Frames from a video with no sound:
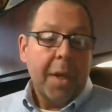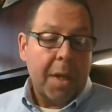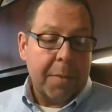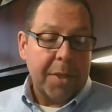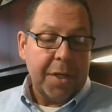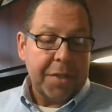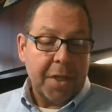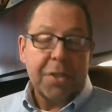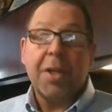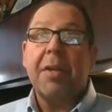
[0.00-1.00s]
I'm going to
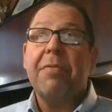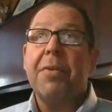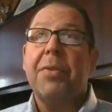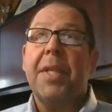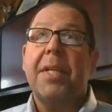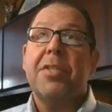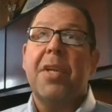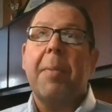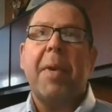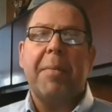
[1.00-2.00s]
touch on a few things
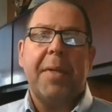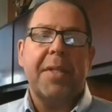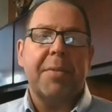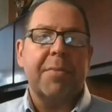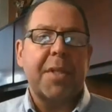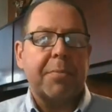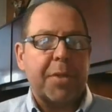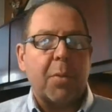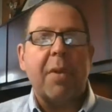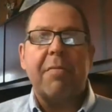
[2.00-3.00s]
and I might make some
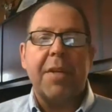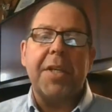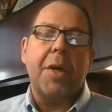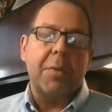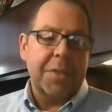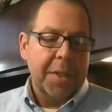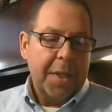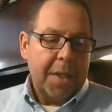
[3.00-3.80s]
subsequent videos